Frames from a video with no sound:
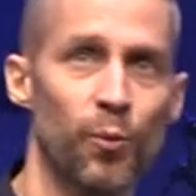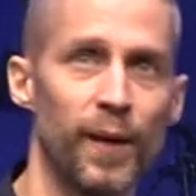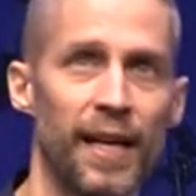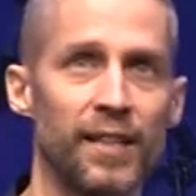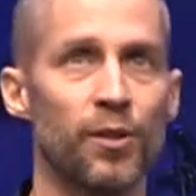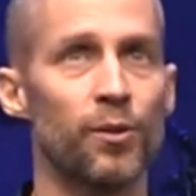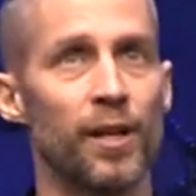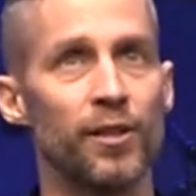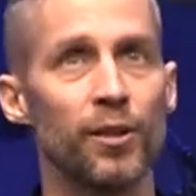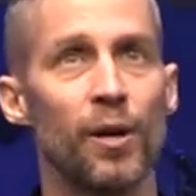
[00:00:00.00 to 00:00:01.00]
28 to
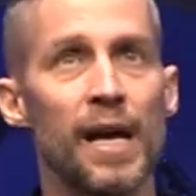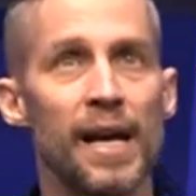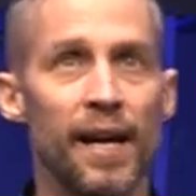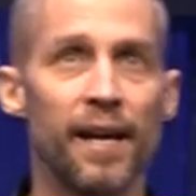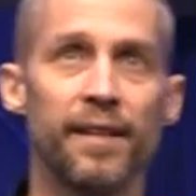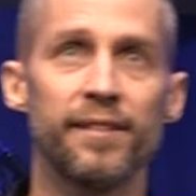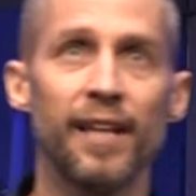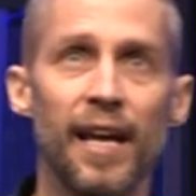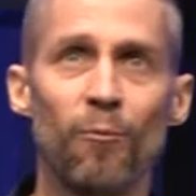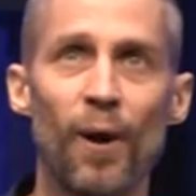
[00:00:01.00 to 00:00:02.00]
32. In the
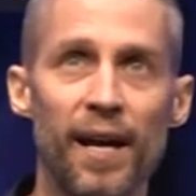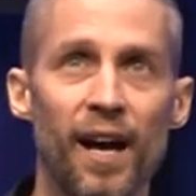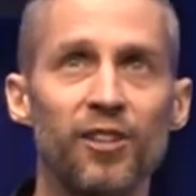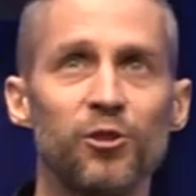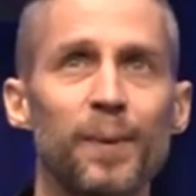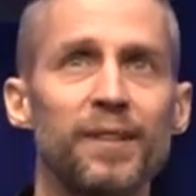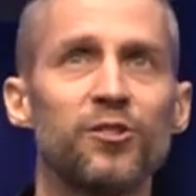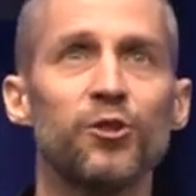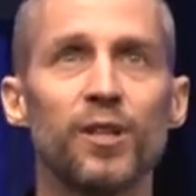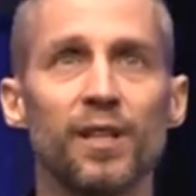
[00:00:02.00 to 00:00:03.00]
same way,
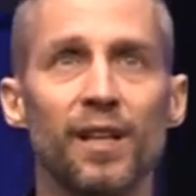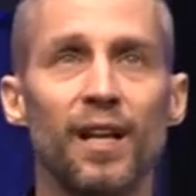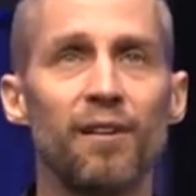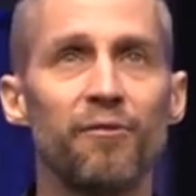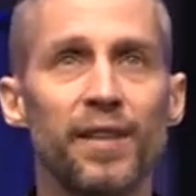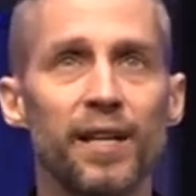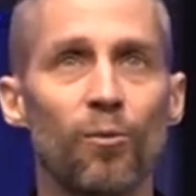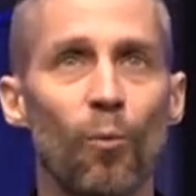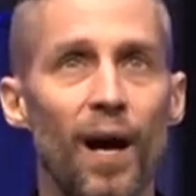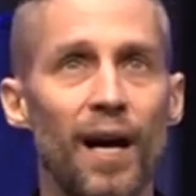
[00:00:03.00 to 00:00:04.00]
husbands should love their
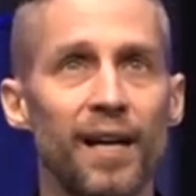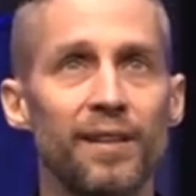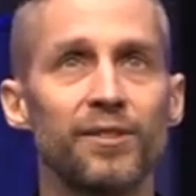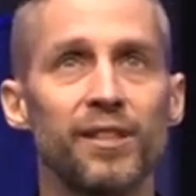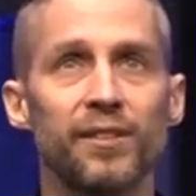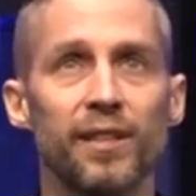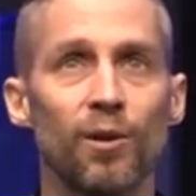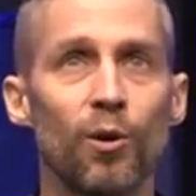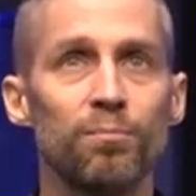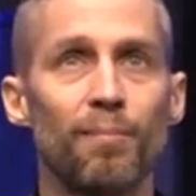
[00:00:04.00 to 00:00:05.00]
wives as
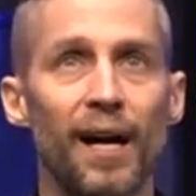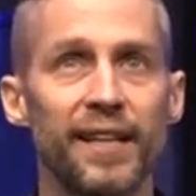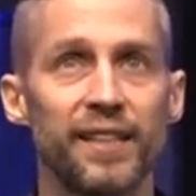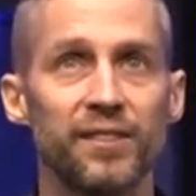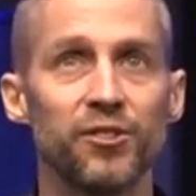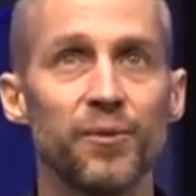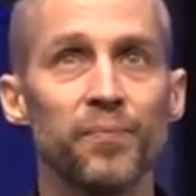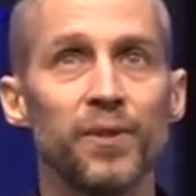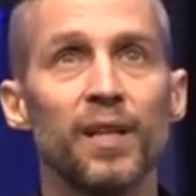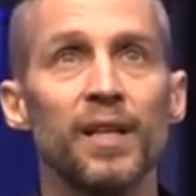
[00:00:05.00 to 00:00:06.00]
their own bodies.
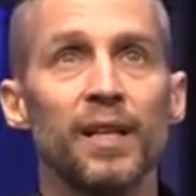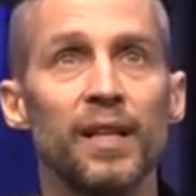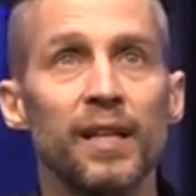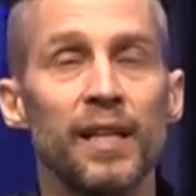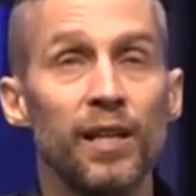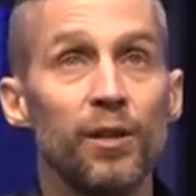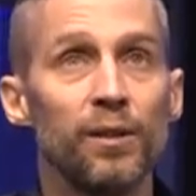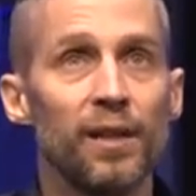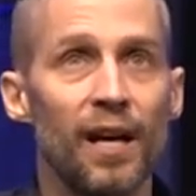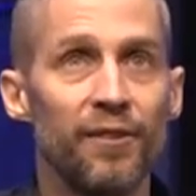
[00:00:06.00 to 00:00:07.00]
He who
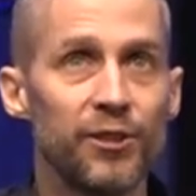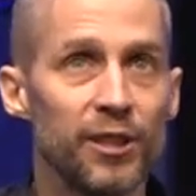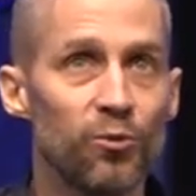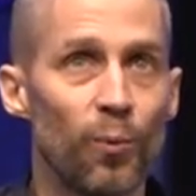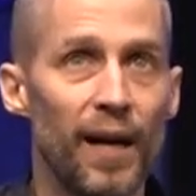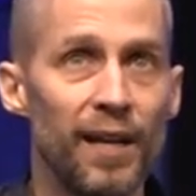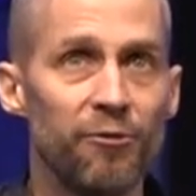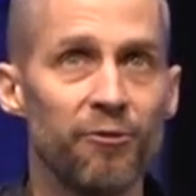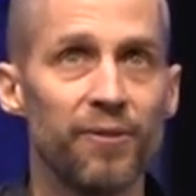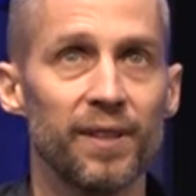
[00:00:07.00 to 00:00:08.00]
loves his
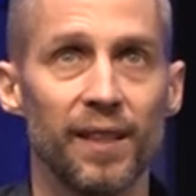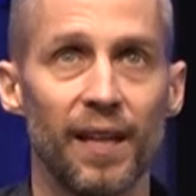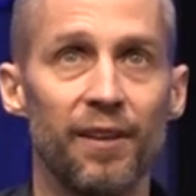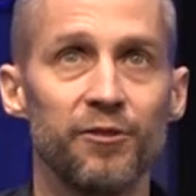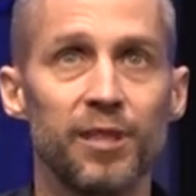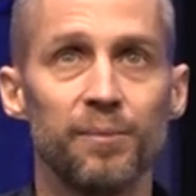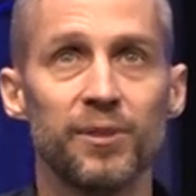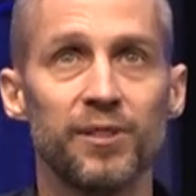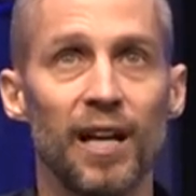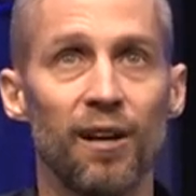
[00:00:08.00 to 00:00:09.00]
wife loves
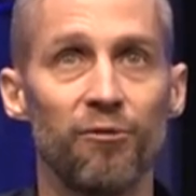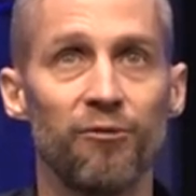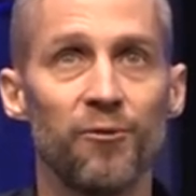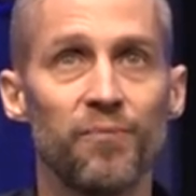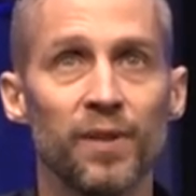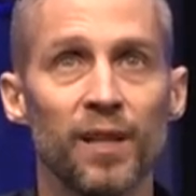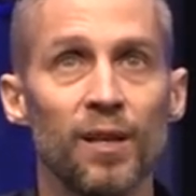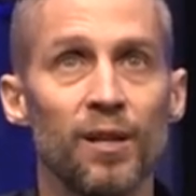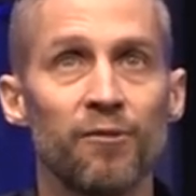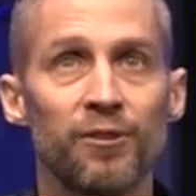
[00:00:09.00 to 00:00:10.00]
himself.
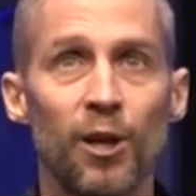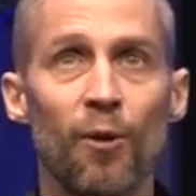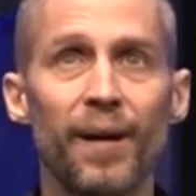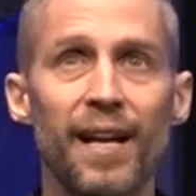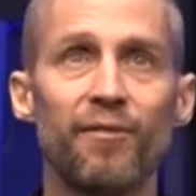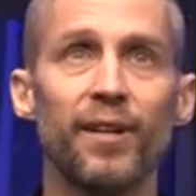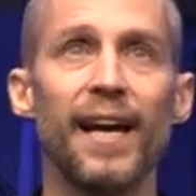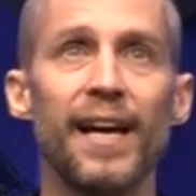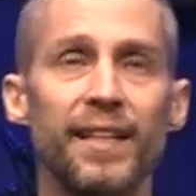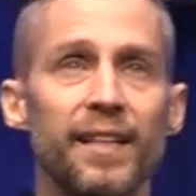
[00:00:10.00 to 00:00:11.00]
For no one ever
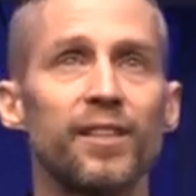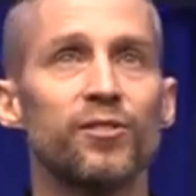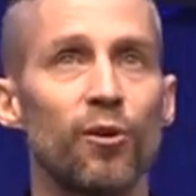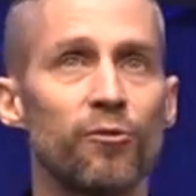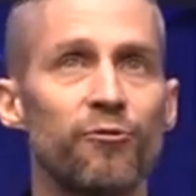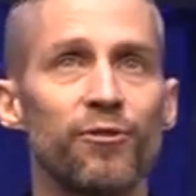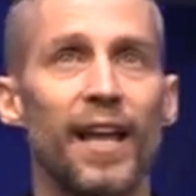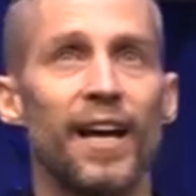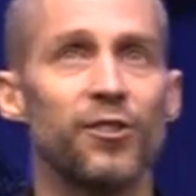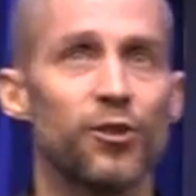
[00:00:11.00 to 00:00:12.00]
hated his own
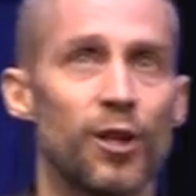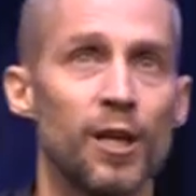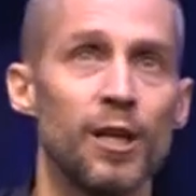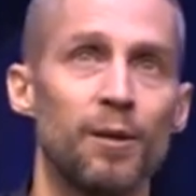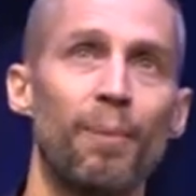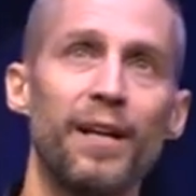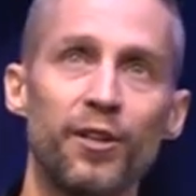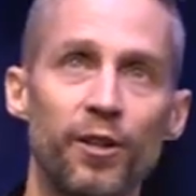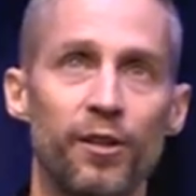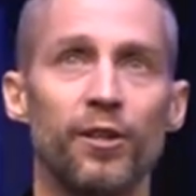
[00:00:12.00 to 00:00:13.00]
flesh, but
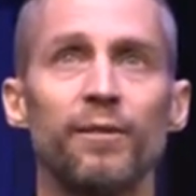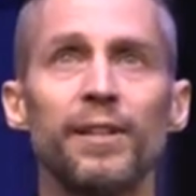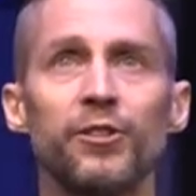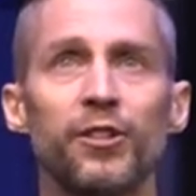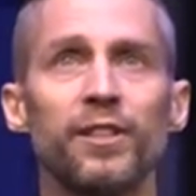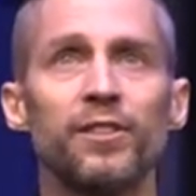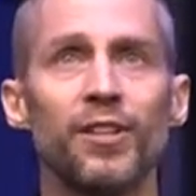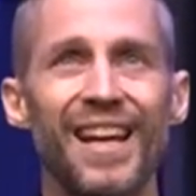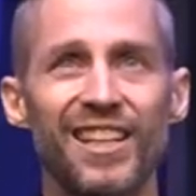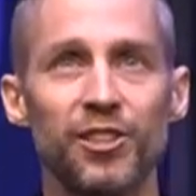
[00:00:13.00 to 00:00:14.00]

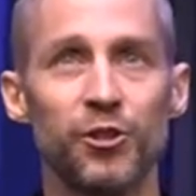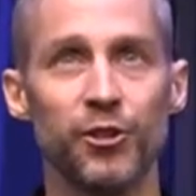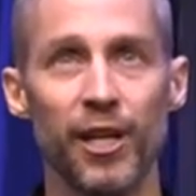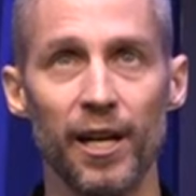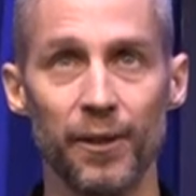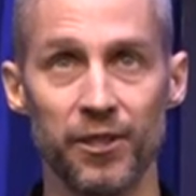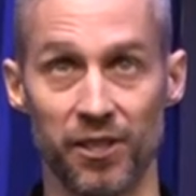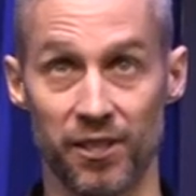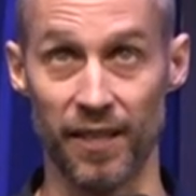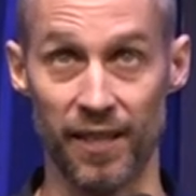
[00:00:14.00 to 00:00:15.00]
nourishes and
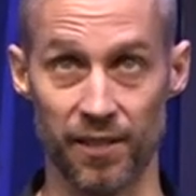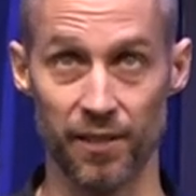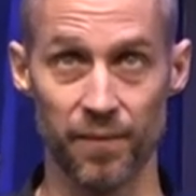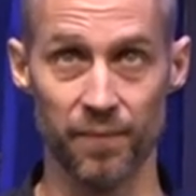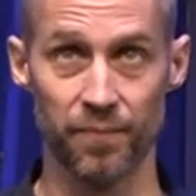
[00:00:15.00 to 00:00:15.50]
cherishes it,